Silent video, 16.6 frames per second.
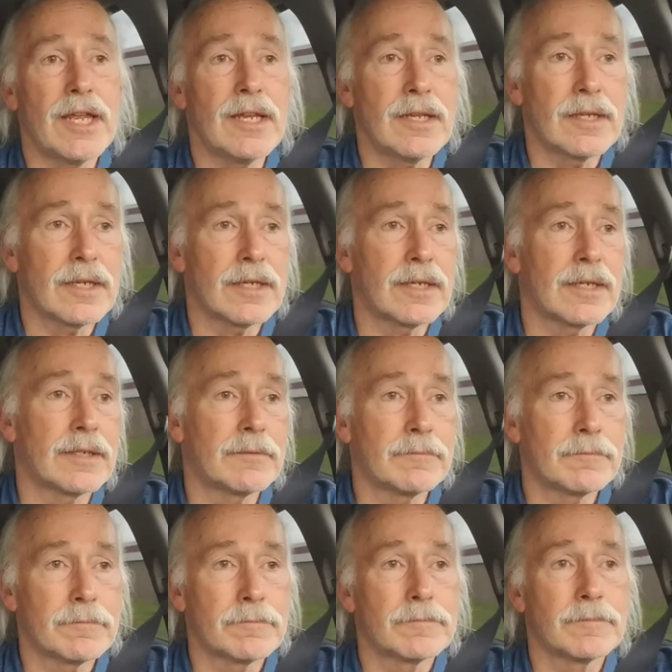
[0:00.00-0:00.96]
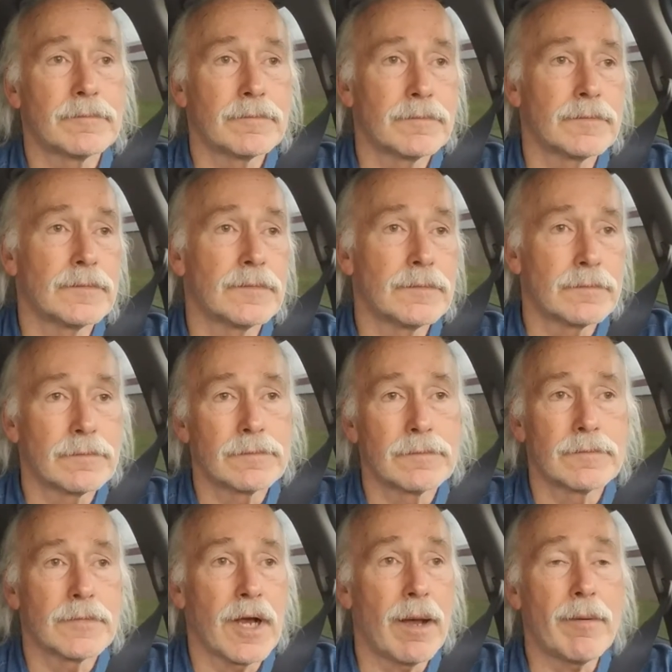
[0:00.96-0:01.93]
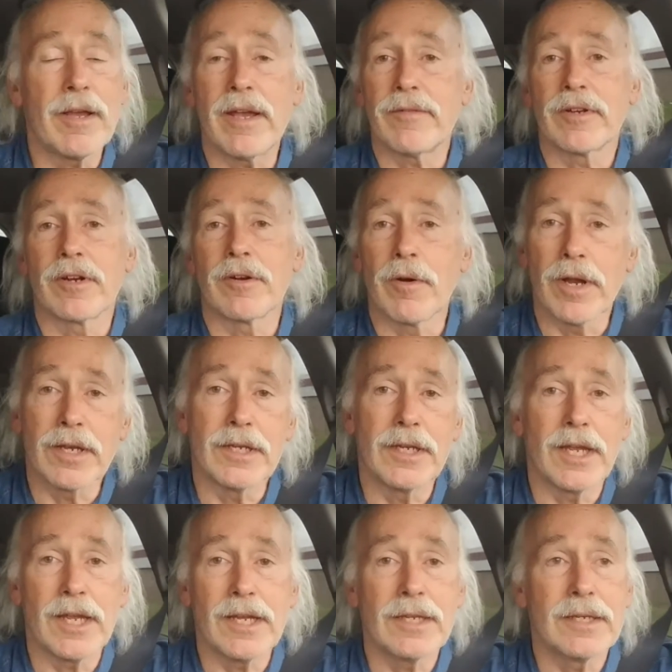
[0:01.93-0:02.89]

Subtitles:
I'm having a great day.